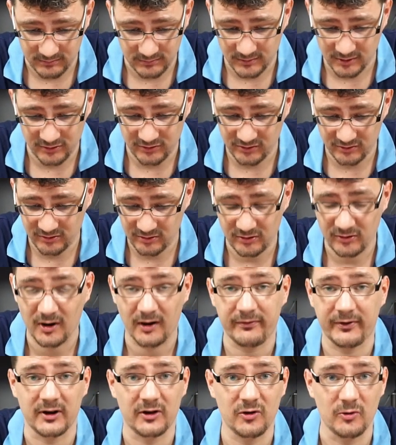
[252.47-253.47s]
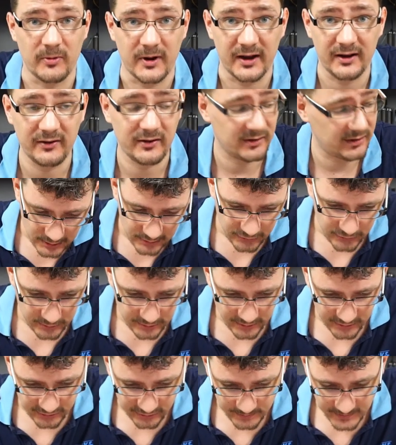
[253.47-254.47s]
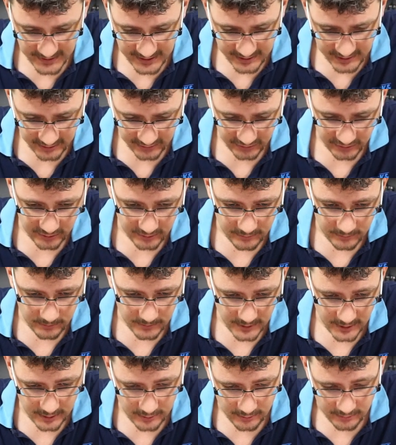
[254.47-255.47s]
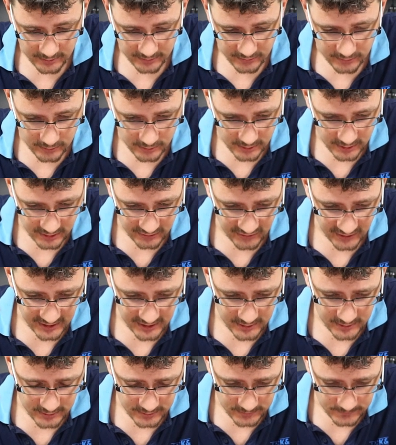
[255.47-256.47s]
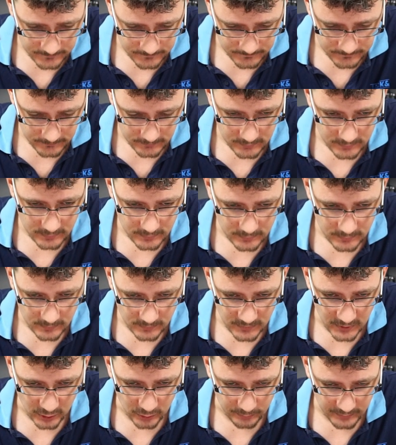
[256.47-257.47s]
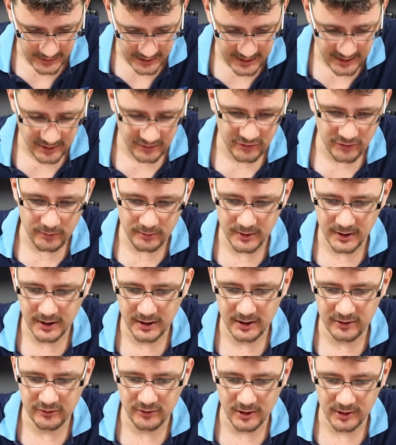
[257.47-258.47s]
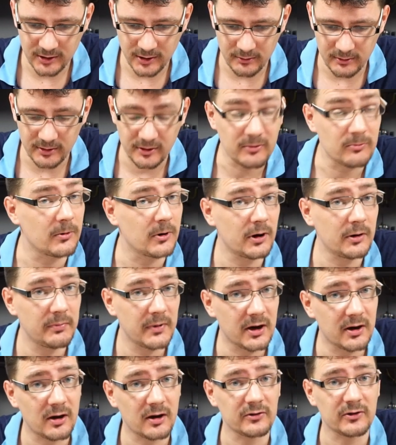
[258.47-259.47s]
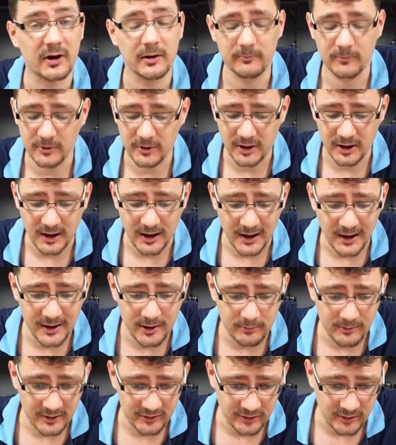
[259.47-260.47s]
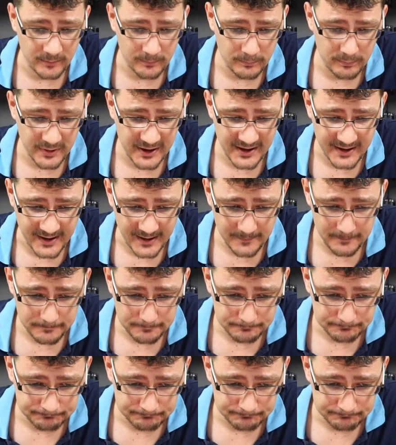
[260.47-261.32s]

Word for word: There's nothing to it. Tune your speakers. We're going to continue. Well, begin tuning is not going to work because I'm running iOS beta.